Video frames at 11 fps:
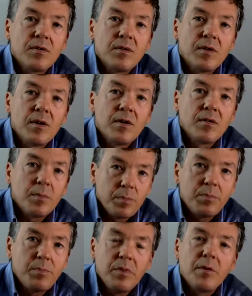
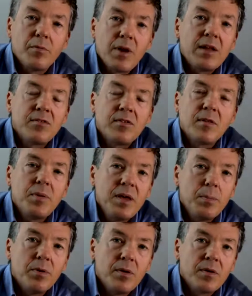the rights of the
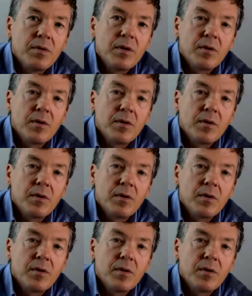people.